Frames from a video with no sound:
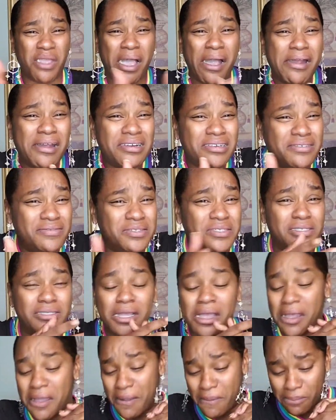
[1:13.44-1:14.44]
I can't even
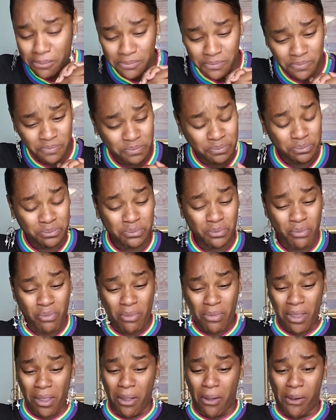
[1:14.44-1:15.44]
say
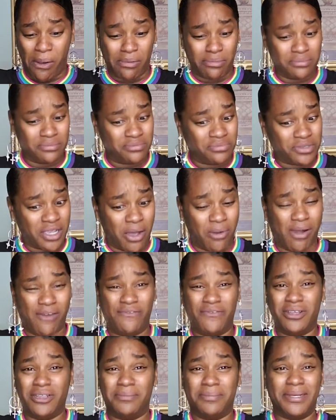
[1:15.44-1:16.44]
how
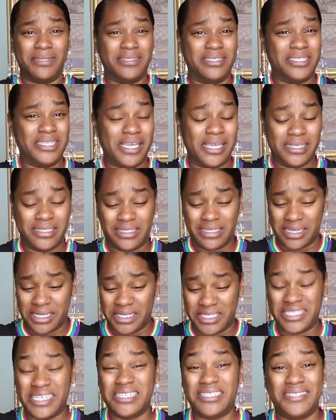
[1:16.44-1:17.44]
I feel about the taste.
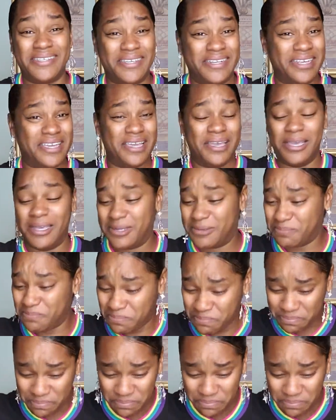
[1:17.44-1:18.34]
Like, it tastes like an egg.